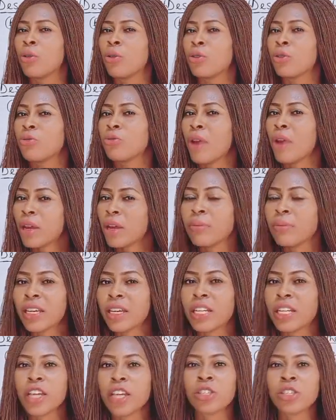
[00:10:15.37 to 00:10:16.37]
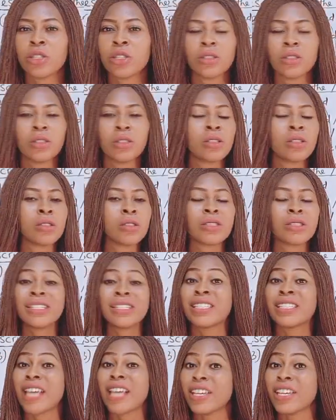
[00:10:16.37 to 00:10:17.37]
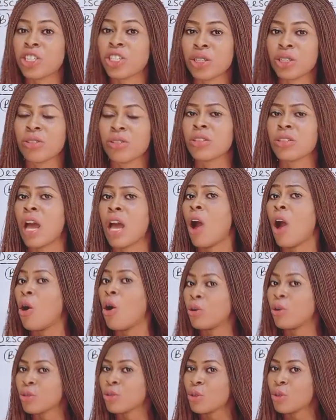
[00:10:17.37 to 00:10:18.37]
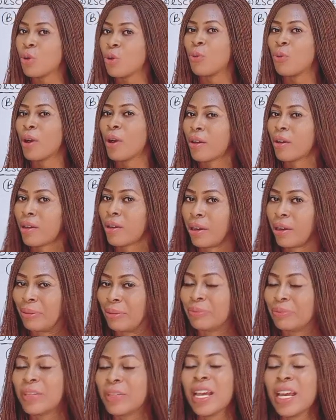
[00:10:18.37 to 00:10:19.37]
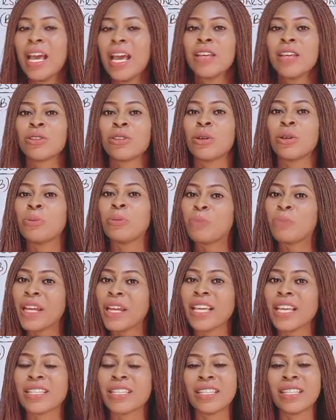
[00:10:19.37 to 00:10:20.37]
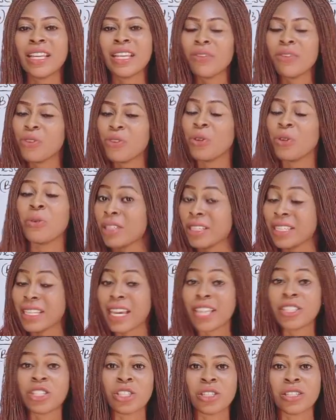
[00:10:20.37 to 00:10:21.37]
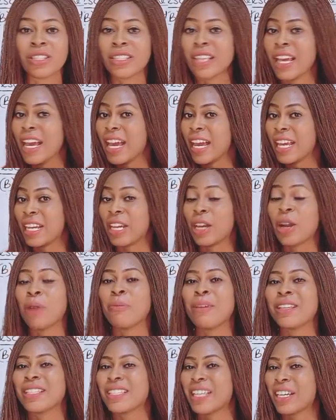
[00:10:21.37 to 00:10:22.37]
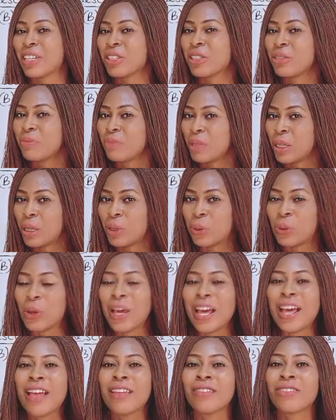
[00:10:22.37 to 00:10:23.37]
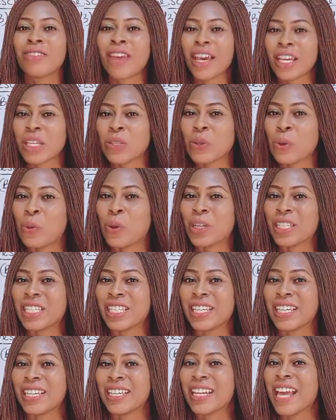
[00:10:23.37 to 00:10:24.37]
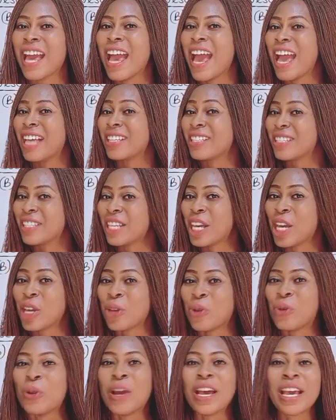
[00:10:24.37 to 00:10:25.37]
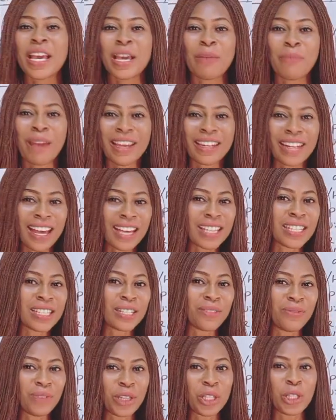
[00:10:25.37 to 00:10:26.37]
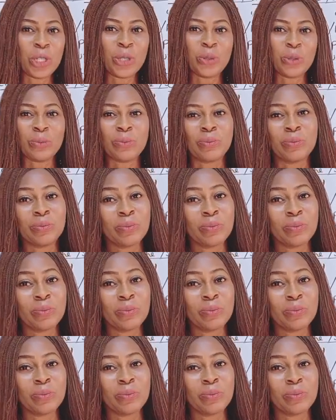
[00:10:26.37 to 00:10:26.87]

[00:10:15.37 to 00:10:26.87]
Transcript: Recommendations, suggestions are also welcome. So please leave your suggestions in the comment section below. Thanks for watching and see you in my next video.